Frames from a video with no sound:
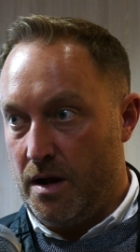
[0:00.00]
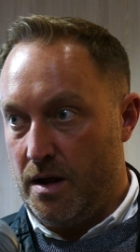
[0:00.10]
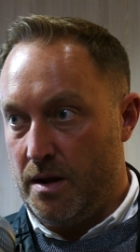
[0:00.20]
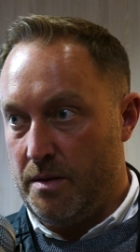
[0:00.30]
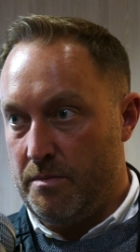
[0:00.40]

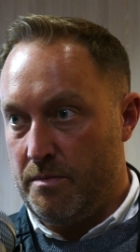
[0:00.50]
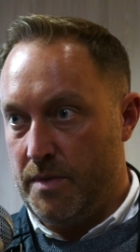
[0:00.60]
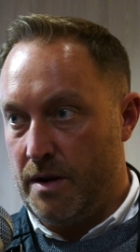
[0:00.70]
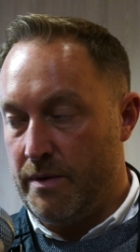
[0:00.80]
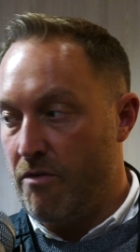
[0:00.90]
You
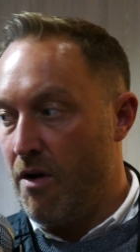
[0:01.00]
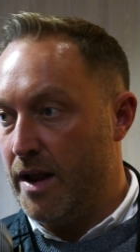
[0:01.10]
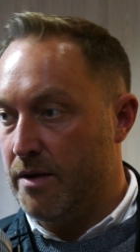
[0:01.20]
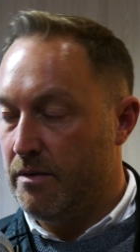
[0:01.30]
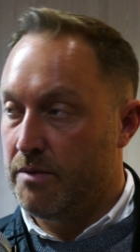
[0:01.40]
know, he
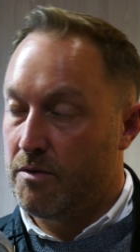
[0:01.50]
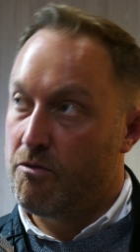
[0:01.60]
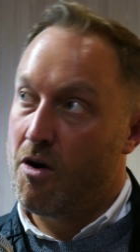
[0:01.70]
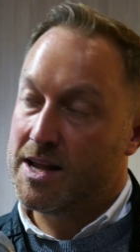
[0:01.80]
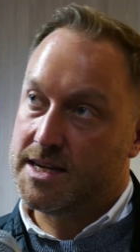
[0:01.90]

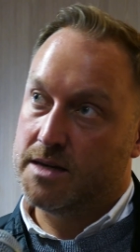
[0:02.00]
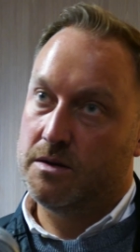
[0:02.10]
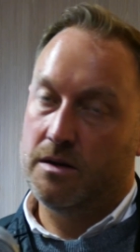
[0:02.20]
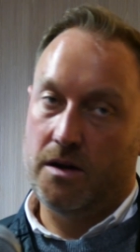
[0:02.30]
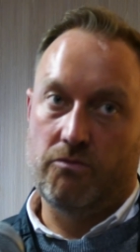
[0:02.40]

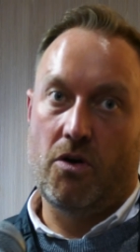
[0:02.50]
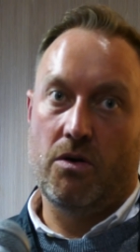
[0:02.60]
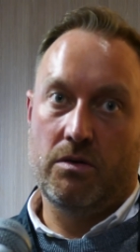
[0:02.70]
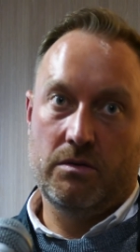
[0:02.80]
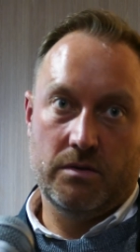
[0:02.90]
righted a
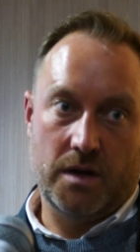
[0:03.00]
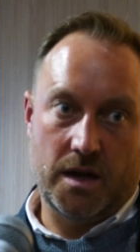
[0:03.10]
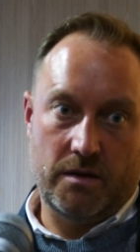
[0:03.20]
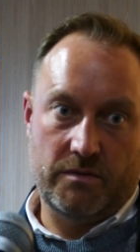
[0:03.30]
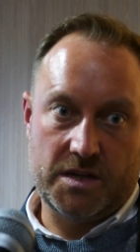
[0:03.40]
wrong
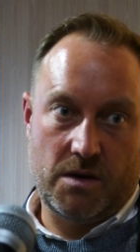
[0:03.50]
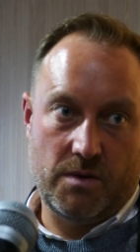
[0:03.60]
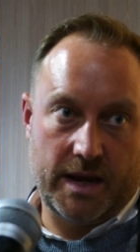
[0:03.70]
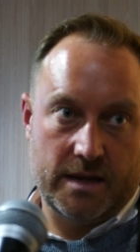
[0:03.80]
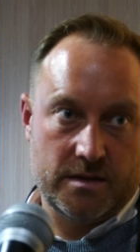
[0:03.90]

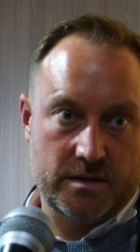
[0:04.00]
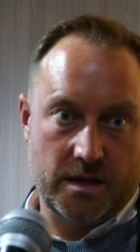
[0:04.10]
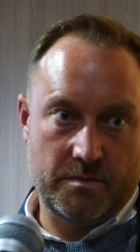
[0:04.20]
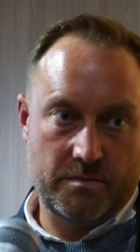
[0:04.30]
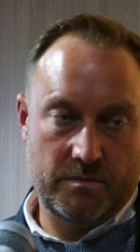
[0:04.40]
result
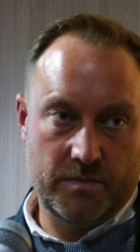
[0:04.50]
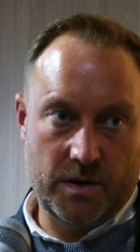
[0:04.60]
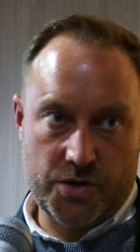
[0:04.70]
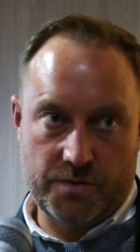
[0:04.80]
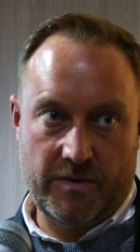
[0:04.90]
against
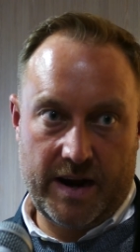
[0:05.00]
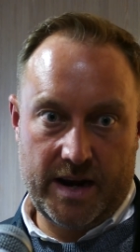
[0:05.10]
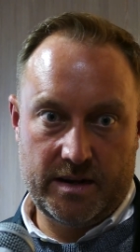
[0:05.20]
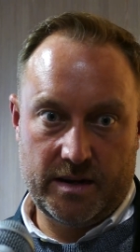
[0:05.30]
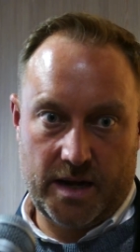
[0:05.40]
Lucian
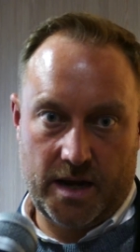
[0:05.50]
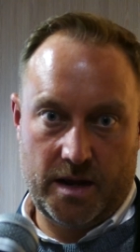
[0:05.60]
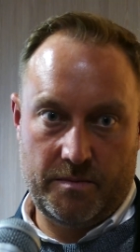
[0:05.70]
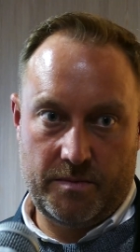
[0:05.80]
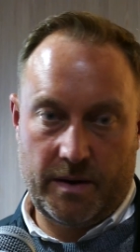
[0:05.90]
Reed. You
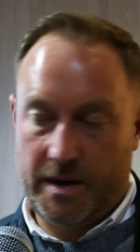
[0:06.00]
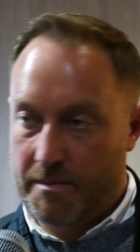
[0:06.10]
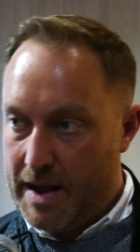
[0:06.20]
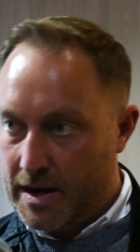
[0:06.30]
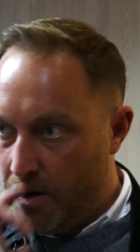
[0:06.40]
know, he
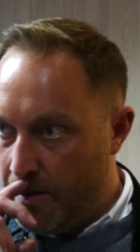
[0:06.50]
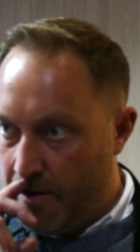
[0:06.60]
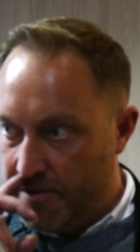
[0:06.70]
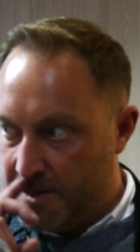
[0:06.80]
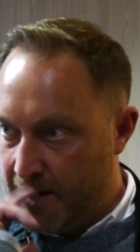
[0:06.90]
had a bad night at
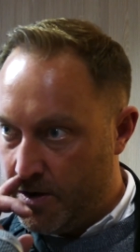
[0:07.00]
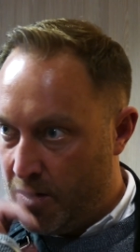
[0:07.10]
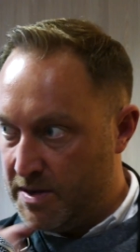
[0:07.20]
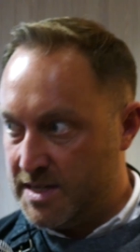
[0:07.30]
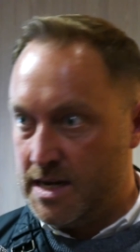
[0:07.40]
the office that
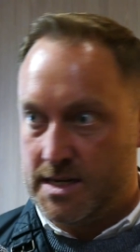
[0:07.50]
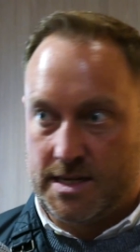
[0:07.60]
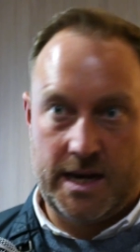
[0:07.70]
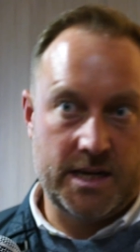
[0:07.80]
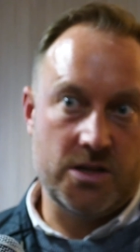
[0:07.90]
night, but
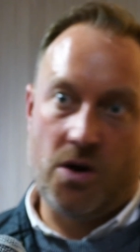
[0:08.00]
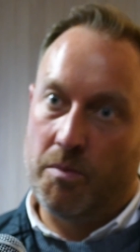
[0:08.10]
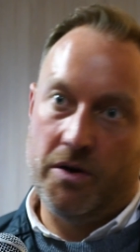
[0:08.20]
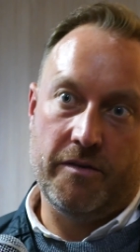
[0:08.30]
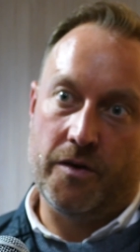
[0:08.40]
since then he's
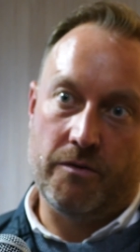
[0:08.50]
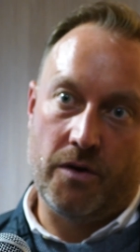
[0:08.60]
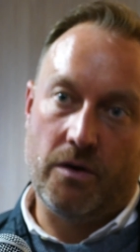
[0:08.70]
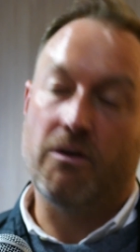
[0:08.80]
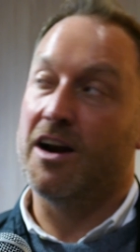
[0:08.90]
not put a foot
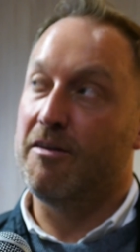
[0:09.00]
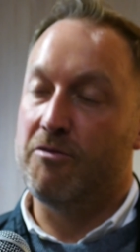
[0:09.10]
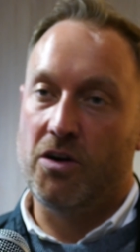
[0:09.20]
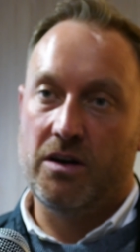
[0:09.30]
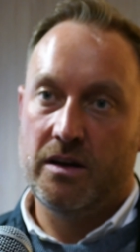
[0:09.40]
wrong or a
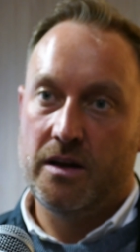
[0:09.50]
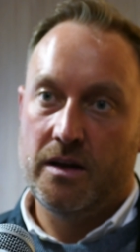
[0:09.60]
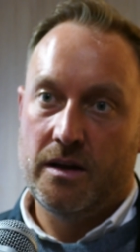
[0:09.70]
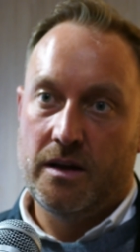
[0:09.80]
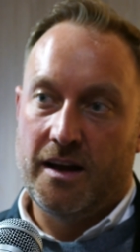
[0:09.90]
glove wrong.
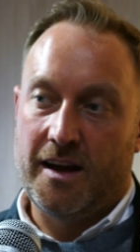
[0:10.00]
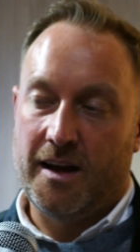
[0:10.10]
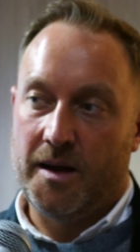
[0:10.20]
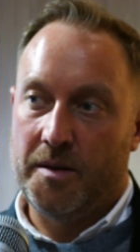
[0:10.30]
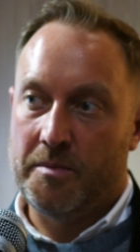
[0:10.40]

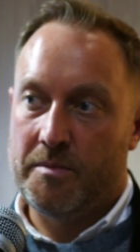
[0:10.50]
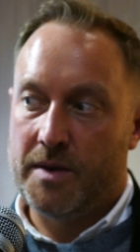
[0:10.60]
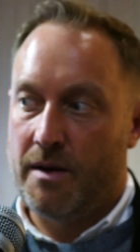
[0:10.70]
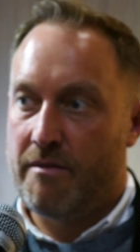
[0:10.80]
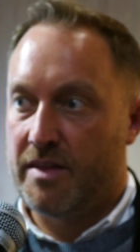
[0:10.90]
You
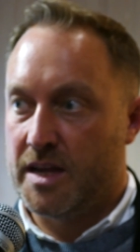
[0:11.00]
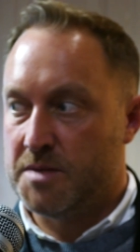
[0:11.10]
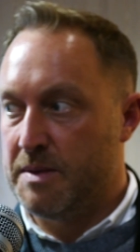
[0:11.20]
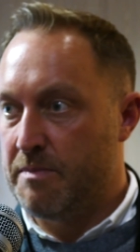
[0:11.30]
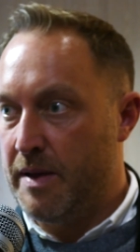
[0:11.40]
know,
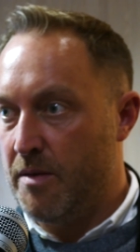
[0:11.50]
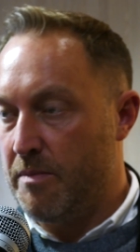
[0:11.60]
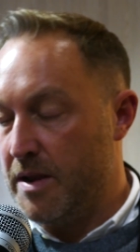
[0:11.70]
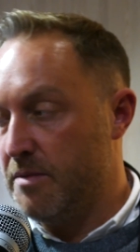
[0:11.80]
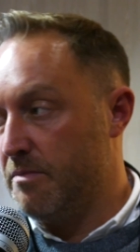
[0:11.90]
everything's been
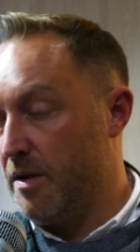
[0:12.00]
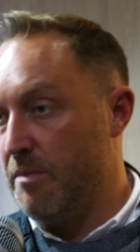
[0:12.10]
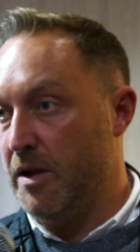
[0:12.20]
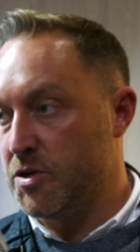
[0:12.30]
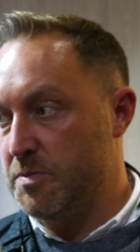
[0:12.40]

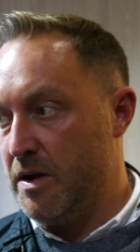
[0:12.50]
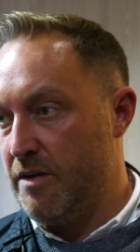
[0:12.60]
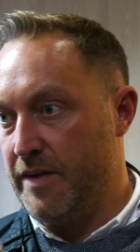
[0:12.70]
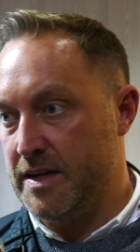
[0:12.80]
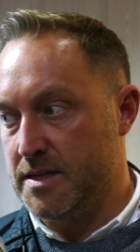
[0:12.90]
punch
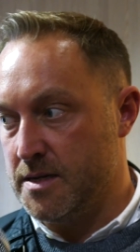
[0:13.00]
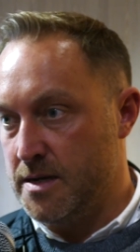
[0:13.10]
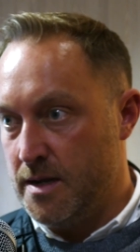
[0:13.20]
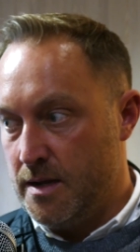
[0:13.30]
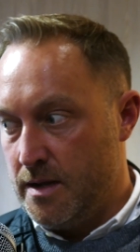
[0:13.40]
perfect, and